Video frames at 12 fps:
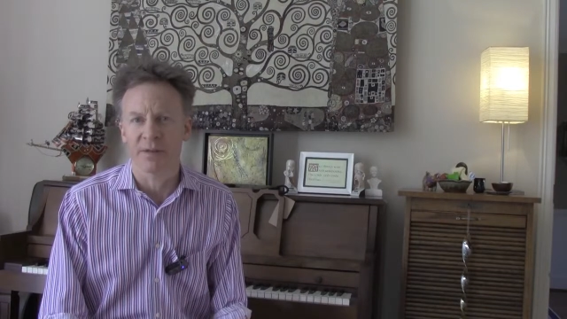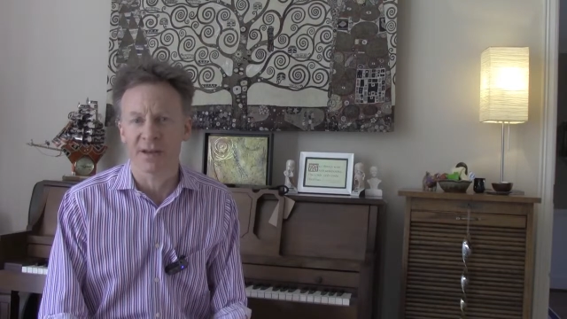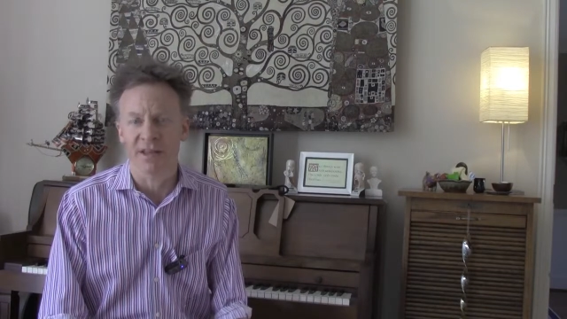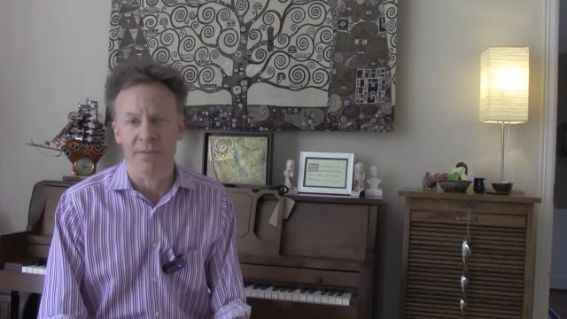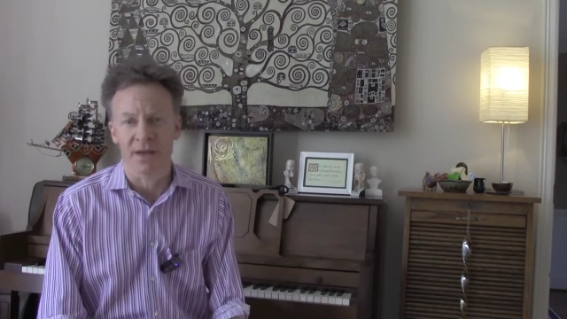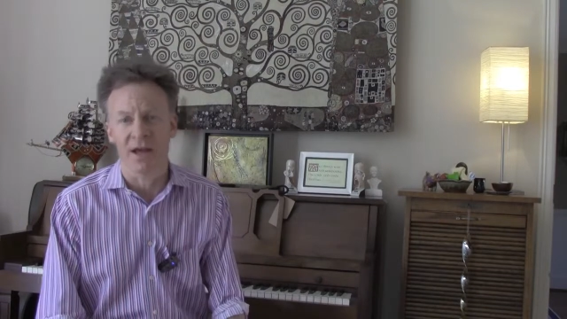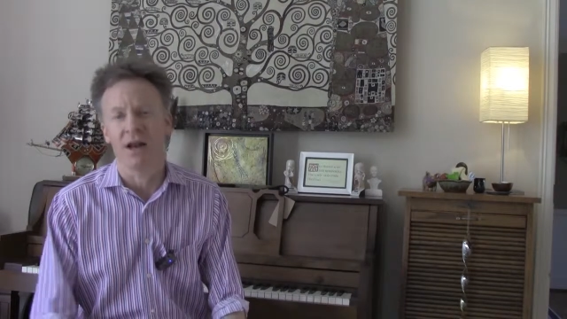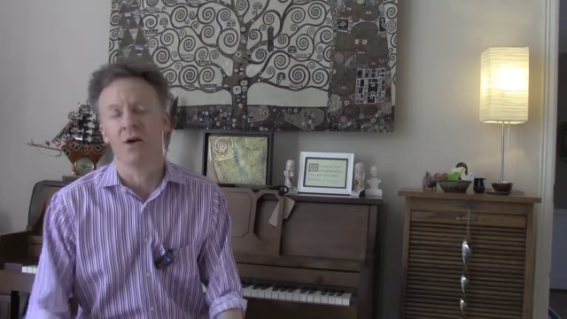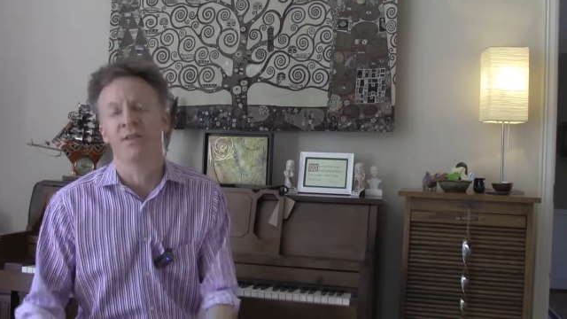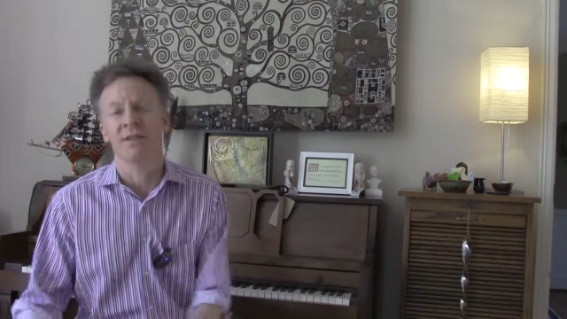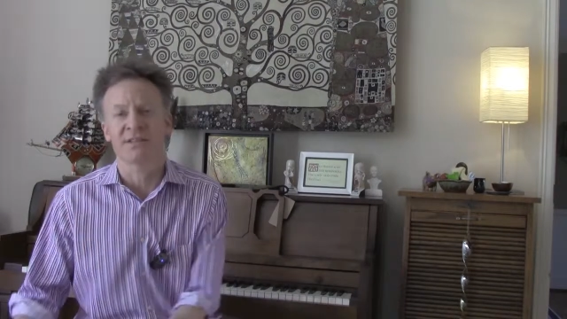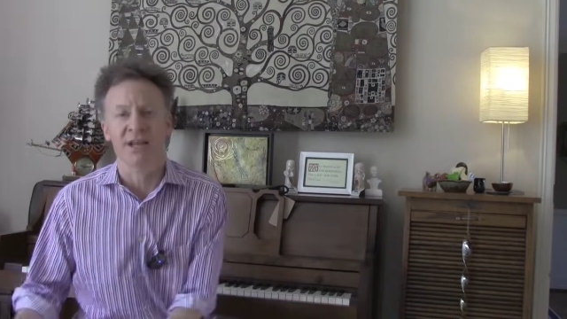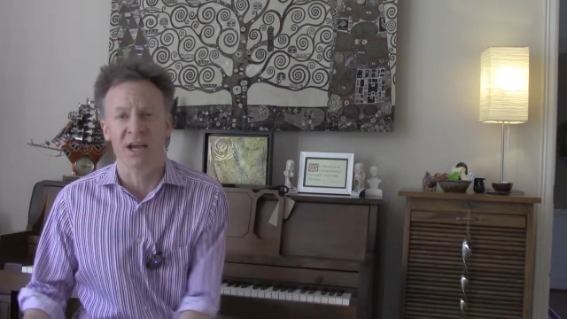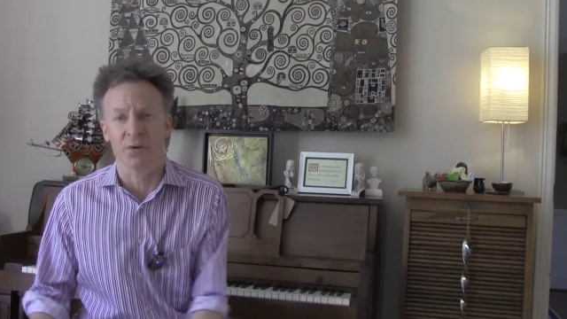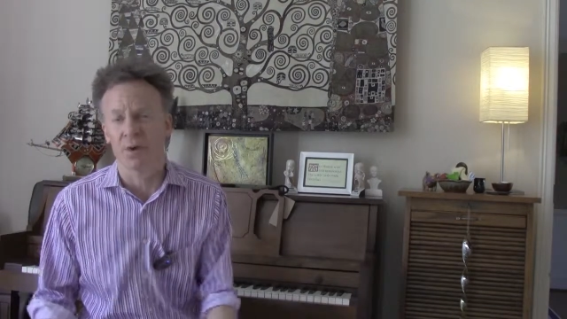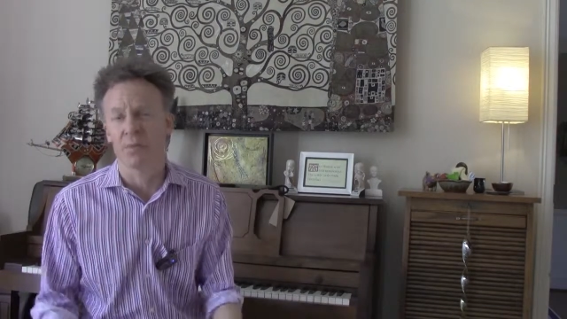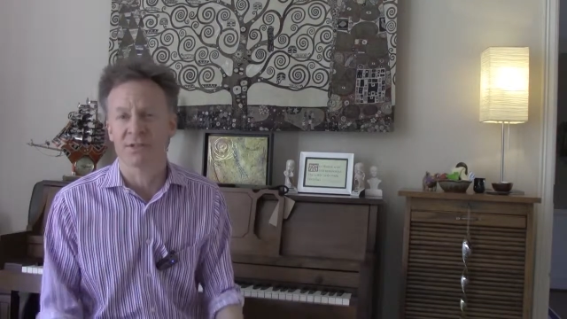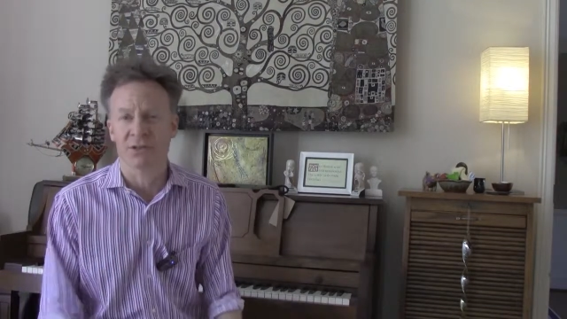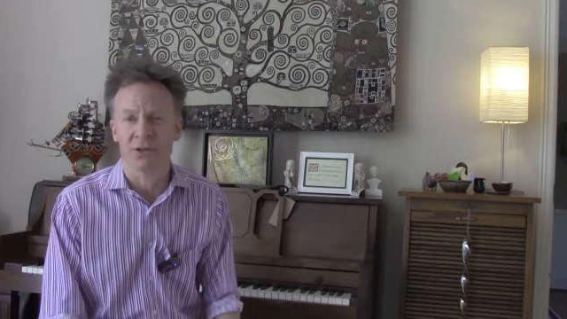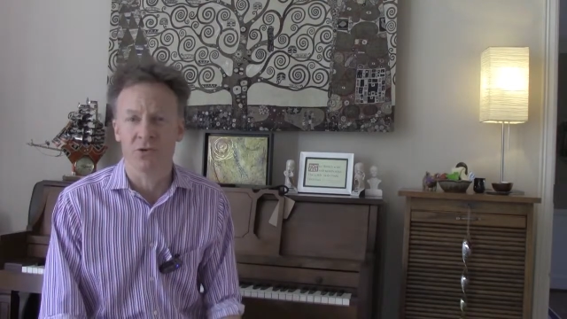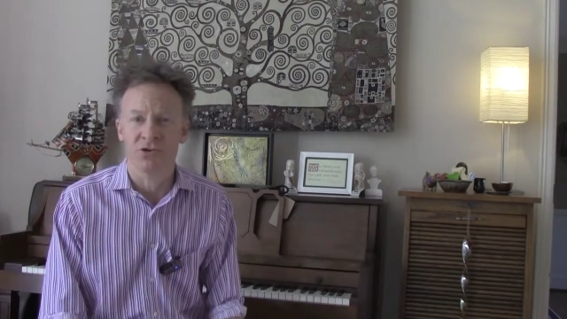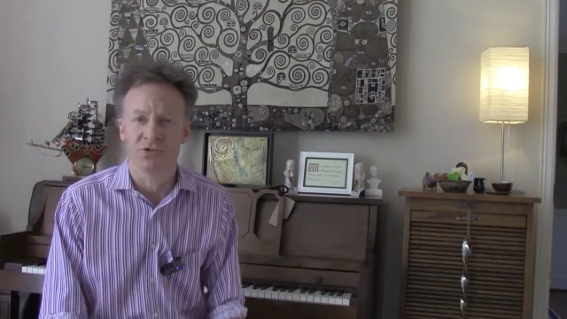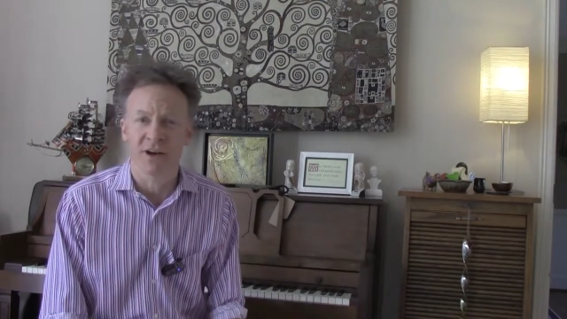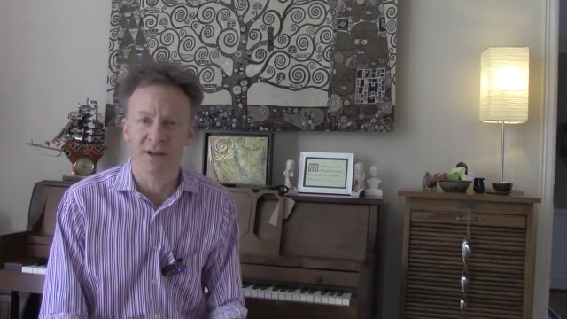playing the piano and the second one was a
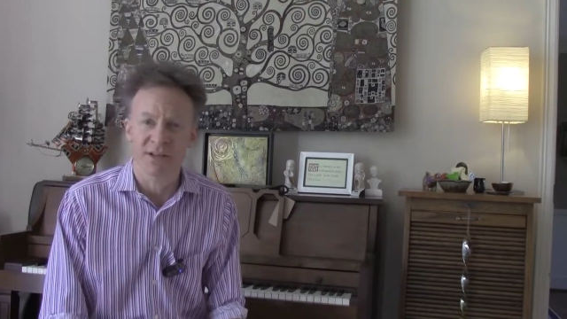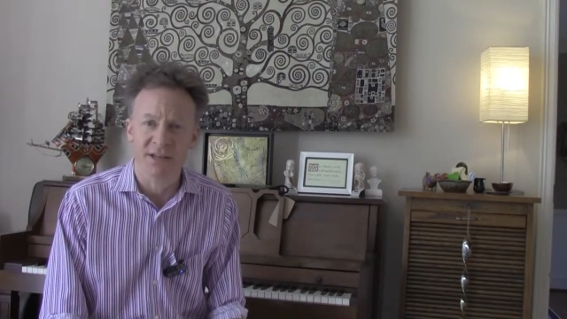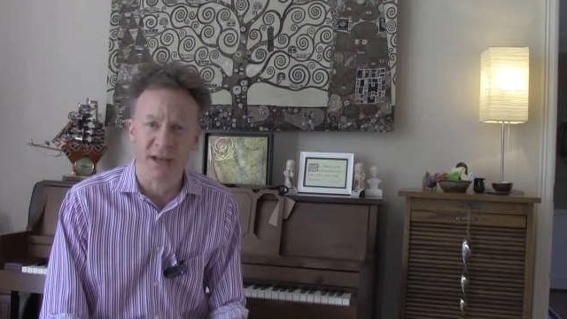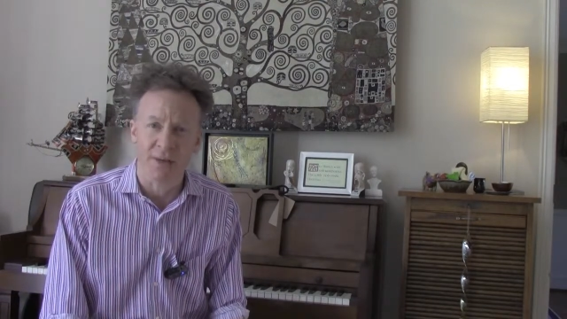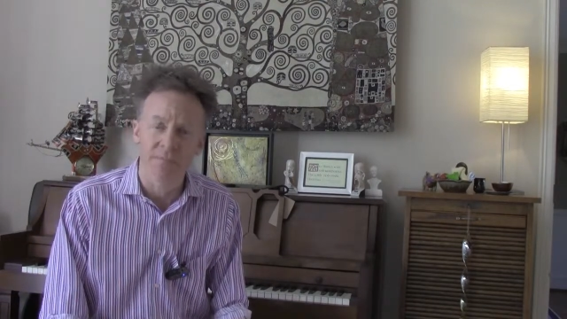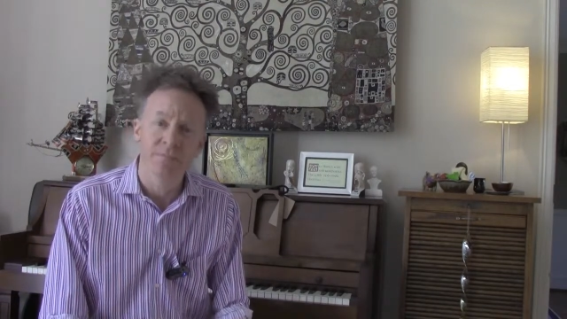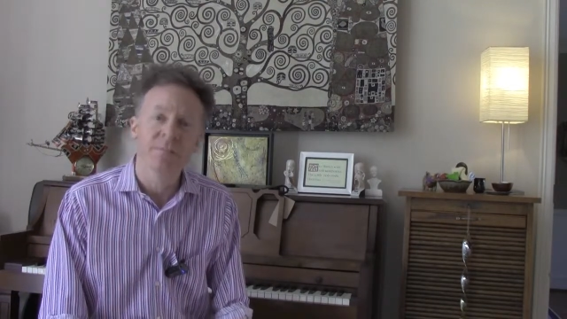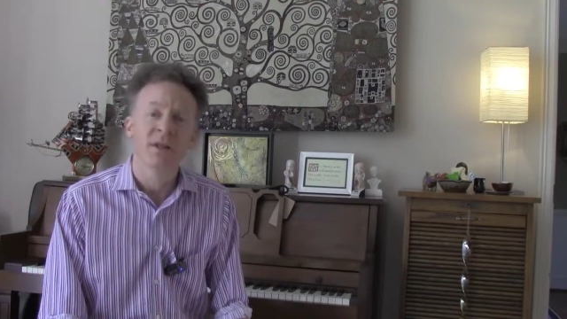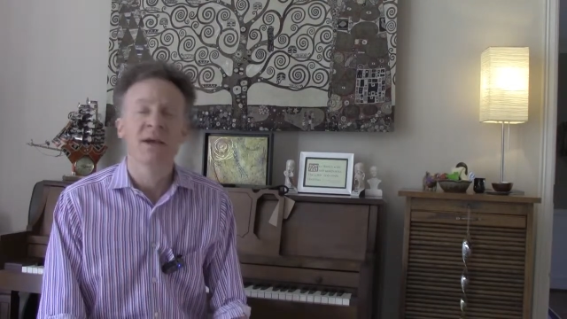dude trying to sing.